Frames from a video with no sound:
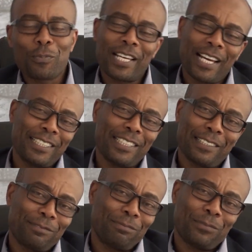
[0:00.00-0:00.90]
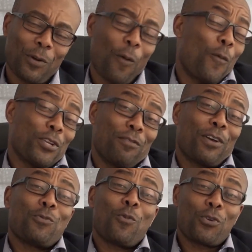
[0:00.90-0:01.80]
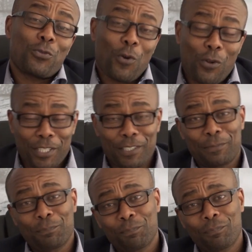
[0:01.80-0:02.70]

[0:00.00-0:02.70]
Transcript: to be career or whatever you want to call it.